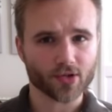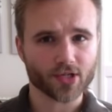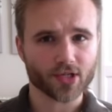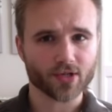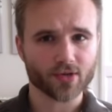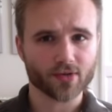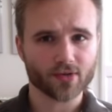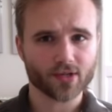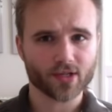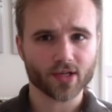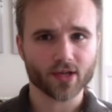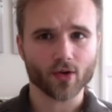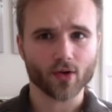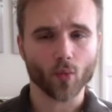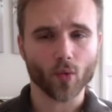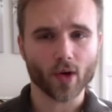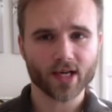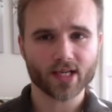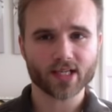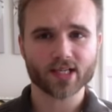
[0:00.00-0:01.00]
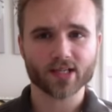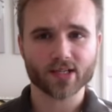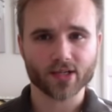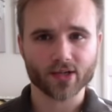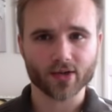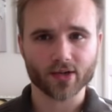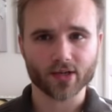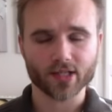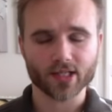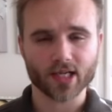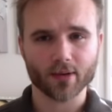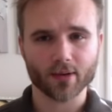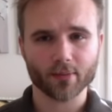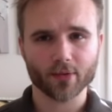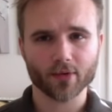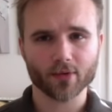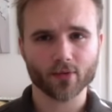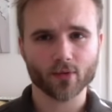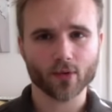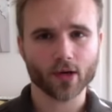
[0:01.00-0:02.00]
use. Wix is a good example
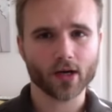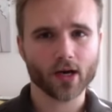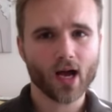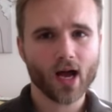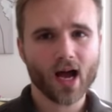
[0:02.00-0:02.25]
of one.